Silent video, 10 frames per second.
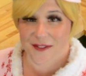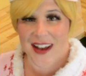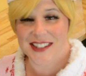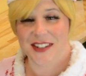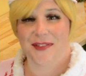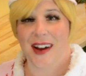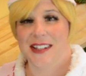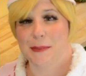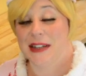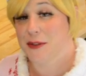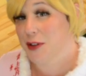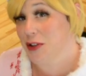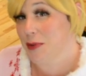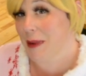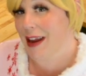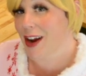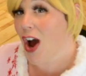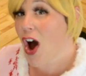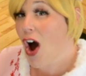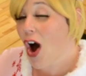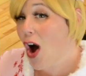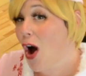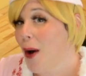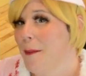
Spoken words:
festive recipes for you to make all